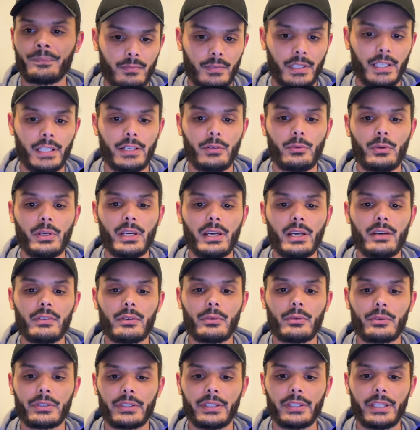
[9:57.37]
Here we have
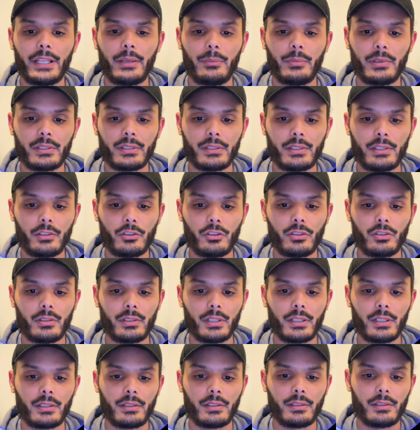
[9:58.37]
our Debian session
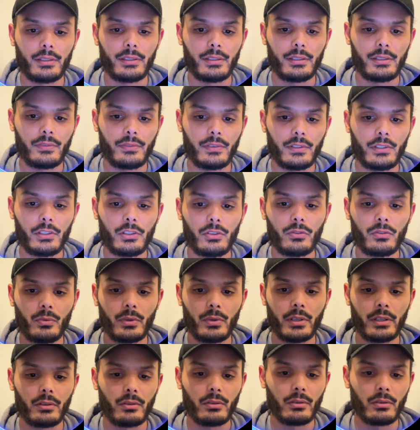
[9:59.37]
that is finished. We can